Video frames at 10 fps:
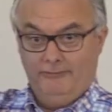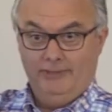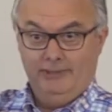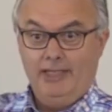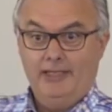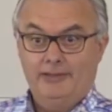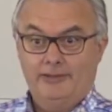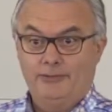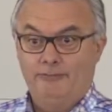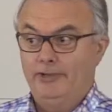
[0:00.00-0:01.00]
Yeah,
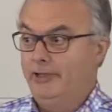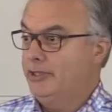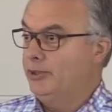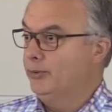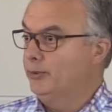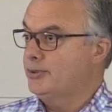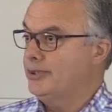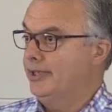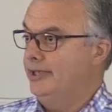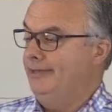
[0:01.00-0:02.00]
very tall
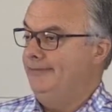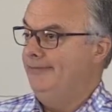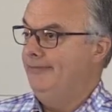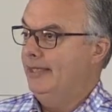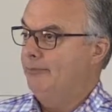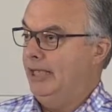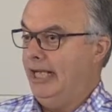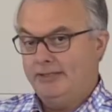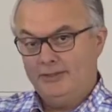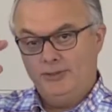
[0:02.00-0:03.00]
tree, but
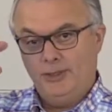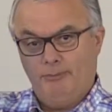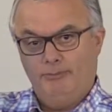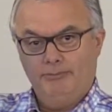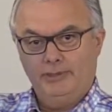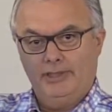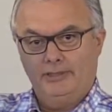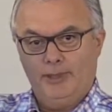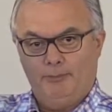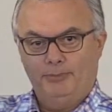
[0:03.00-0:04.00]
has a
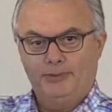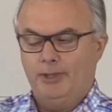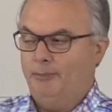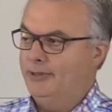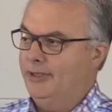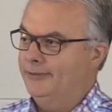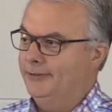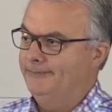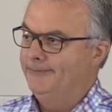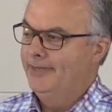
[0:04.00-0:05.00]
top chopped off
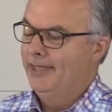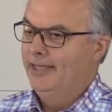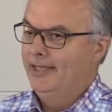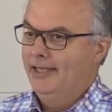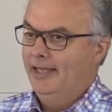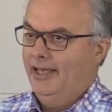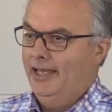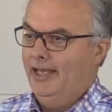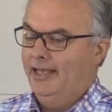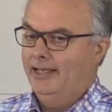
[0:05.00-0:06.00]
it.
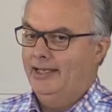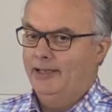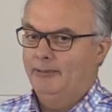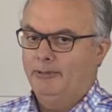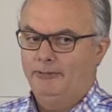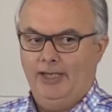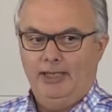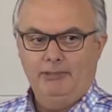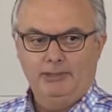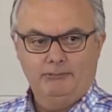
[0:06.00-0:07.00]
And my
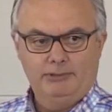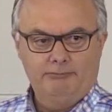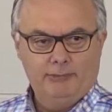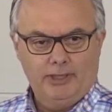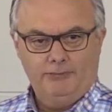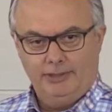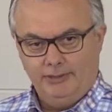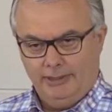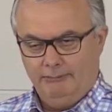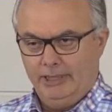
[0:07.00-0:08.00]
family, wife
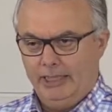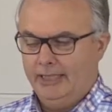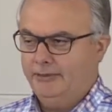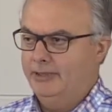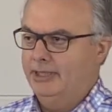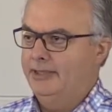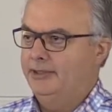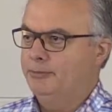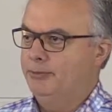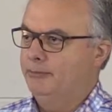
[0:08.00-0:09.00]
and with our three
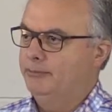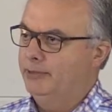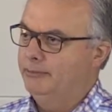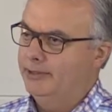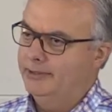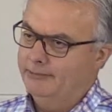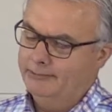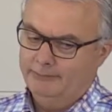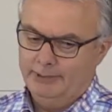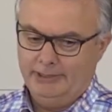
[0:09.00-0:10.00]
kids, we
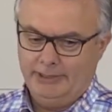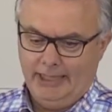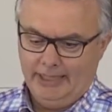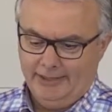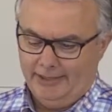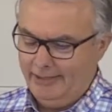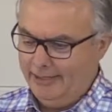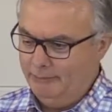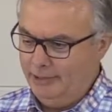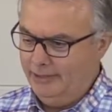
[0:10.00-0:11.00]
were down there
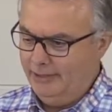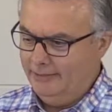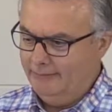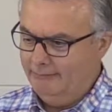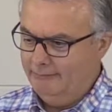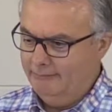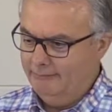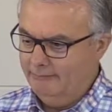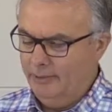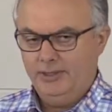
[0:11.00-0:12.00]
and we
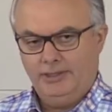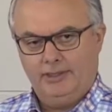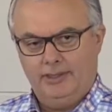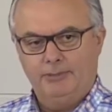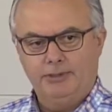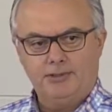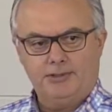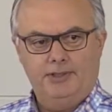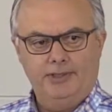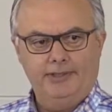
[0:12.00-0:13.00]
wanted to climb this
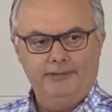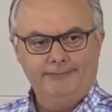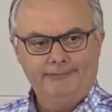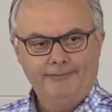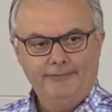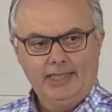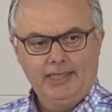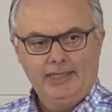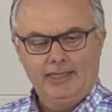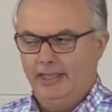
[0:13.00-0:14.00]
tree.
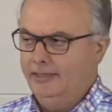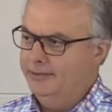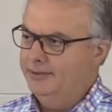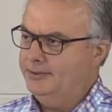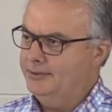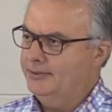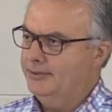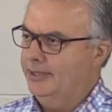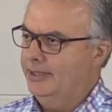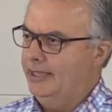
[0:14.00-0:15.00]
The eldest
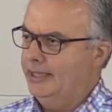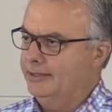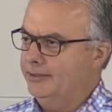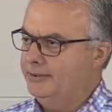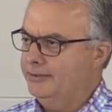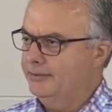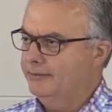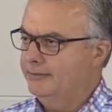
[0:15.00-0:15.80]
and the youngest